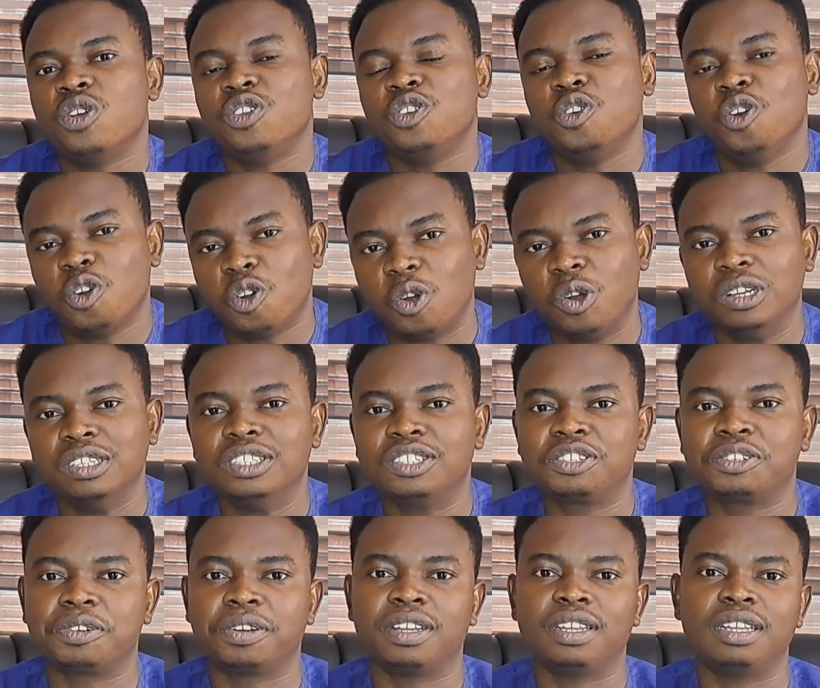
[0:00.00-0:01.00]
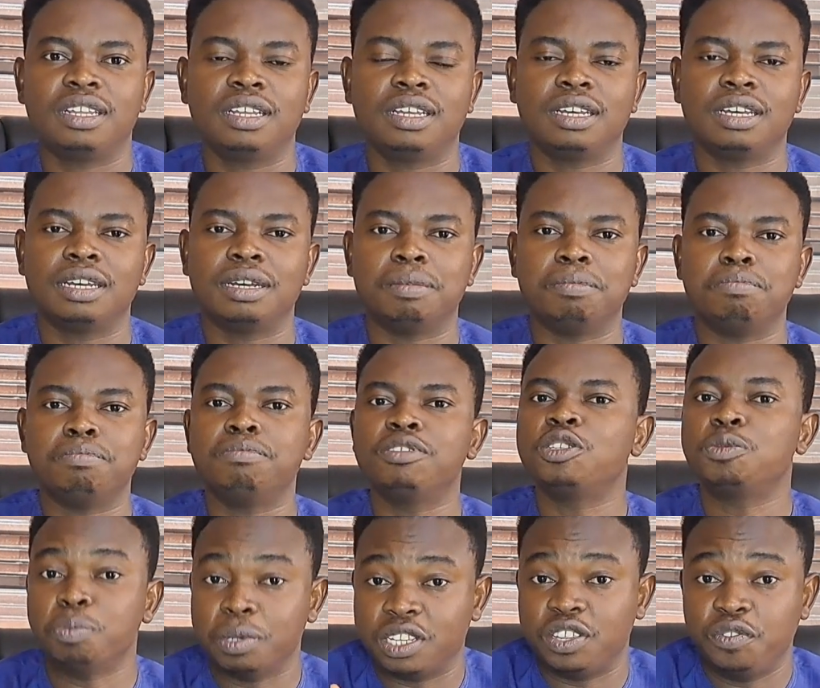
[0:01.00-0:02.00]
your country,
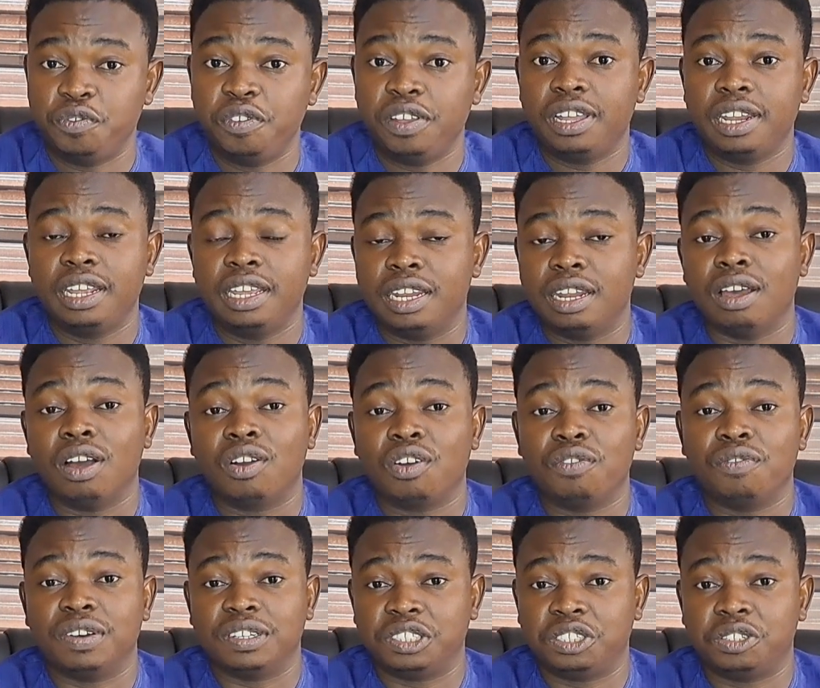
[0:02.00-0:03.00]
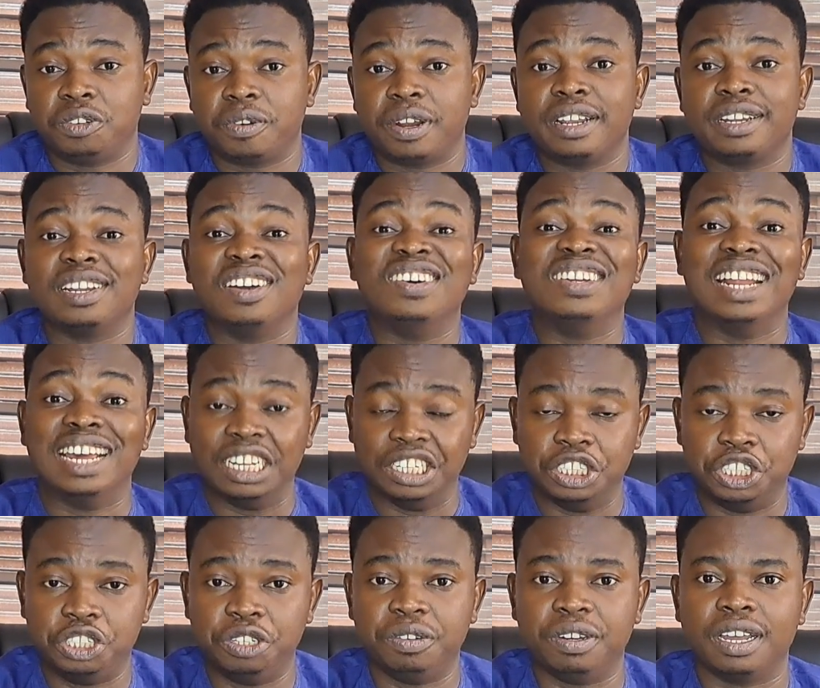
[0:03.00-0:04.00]
specifically in our conversation right now,
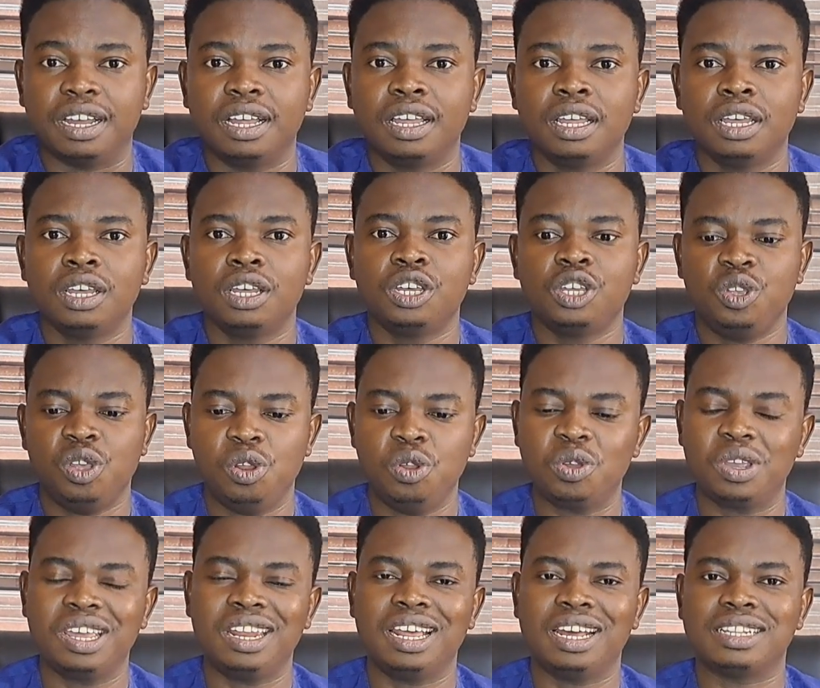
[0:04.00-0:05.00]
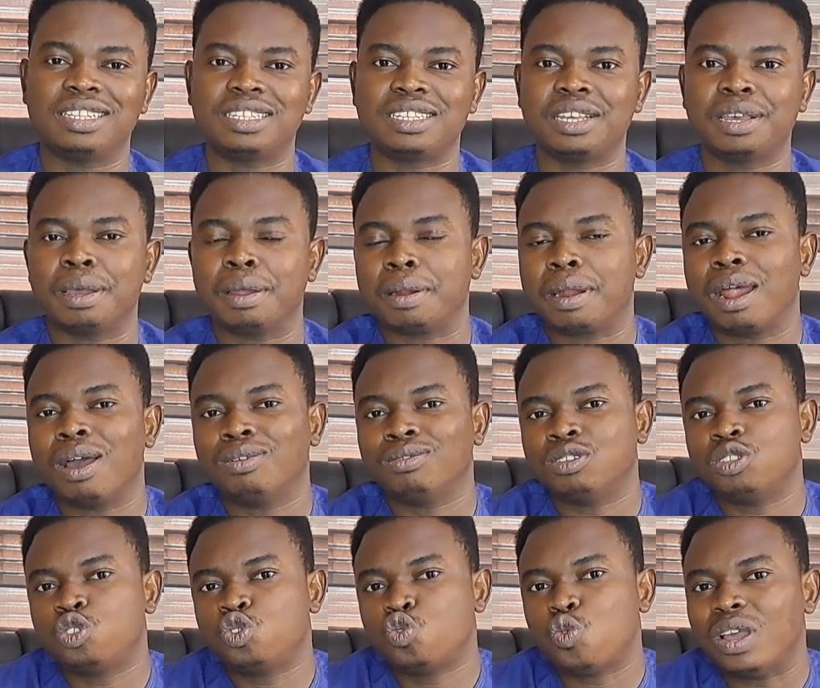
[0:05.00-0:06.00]
Nigeria, you're looking at, say,
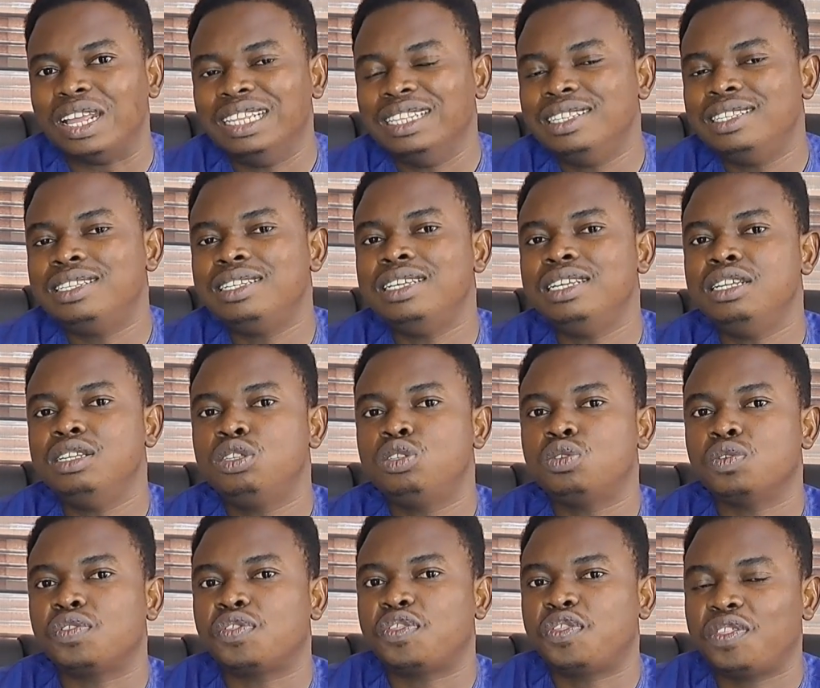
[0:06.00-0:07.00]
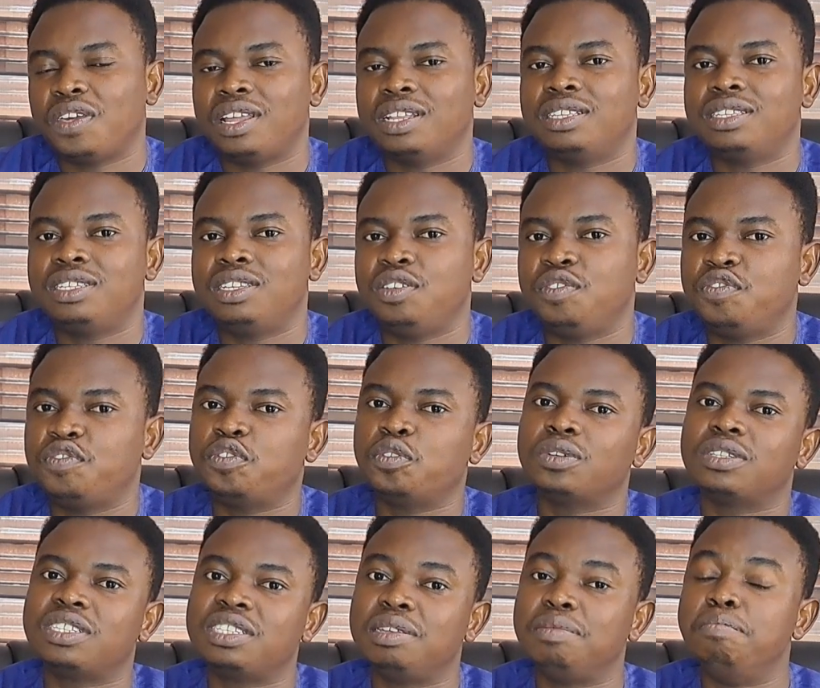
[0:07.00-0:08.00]
around 20 to 30,
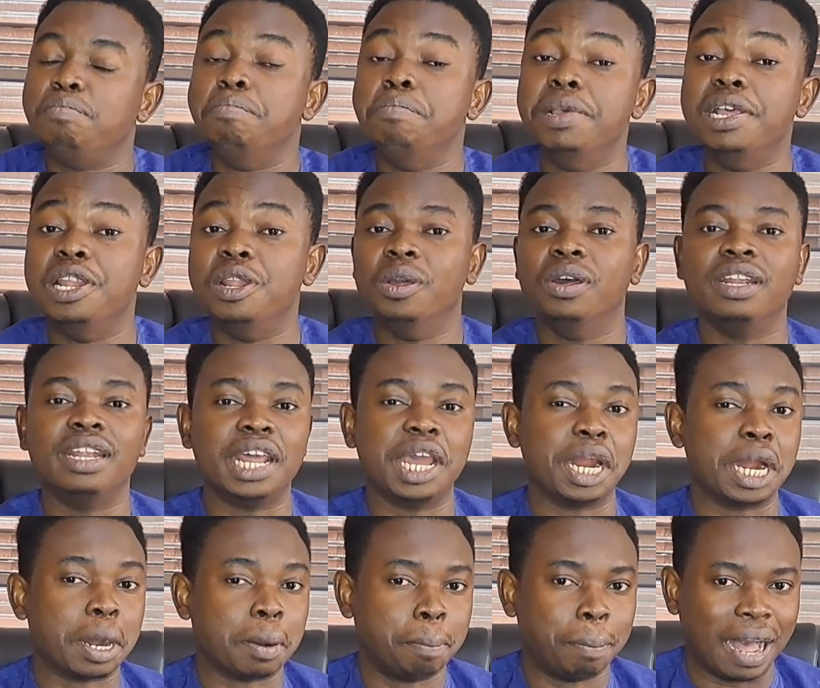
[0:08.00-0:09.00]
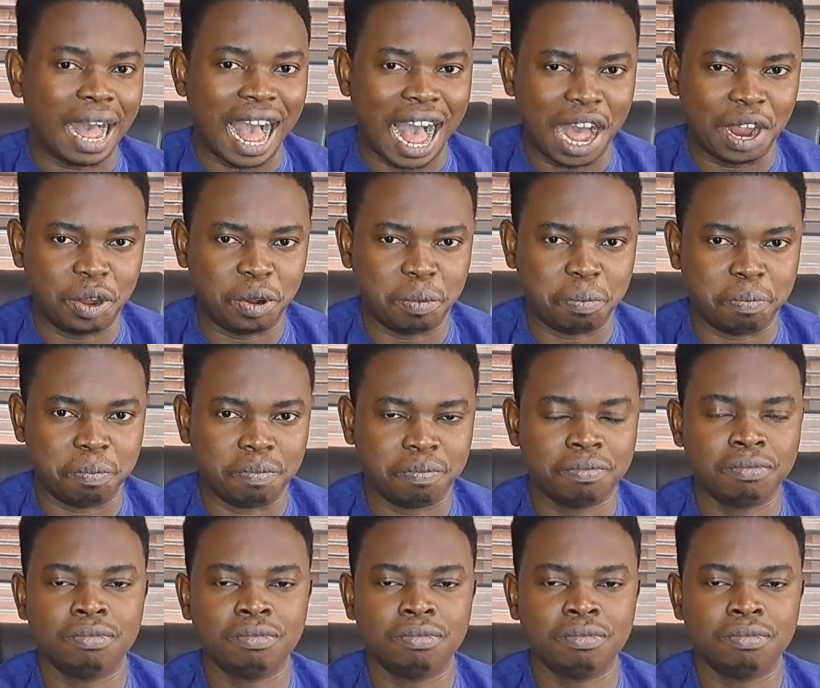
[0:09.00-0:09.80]
40 million naira per annum.